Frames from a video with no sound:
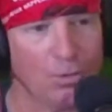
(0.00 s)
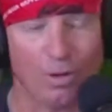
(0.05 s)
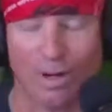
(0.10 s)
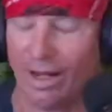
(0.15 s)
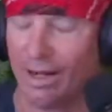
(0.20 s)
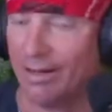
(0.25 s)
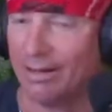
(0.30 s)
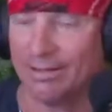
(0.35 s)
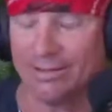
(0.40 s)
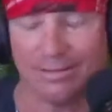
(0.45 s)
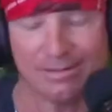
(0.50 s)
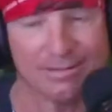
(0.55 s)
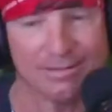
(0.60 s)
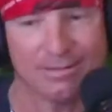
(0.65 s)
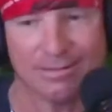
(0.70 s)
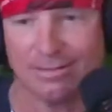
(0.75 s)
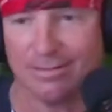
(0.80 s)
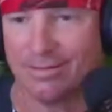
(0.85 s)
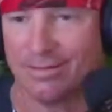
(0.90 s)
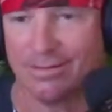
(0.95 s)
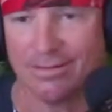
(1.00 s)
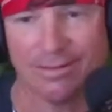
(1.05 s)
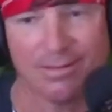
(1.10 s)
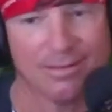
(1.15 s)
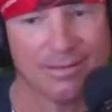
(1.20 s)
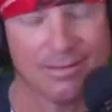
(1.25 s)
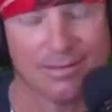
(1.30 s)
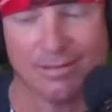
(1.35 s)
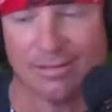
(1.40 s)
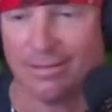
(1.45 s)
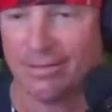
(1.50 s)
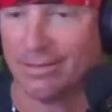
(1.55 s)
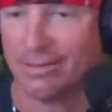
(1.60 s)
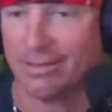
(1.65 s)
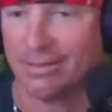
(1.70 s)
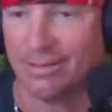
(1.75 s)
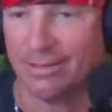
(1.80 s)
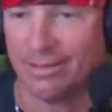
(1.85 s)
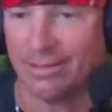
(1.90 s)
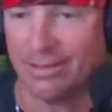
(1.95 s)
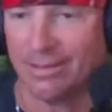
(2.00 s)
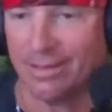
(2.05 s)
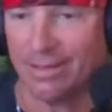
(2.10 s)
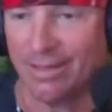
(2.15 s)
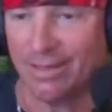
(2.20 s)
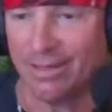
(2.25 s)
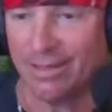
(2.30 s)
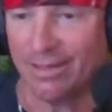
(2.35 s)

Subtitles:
of reefer that came from Willie's boat.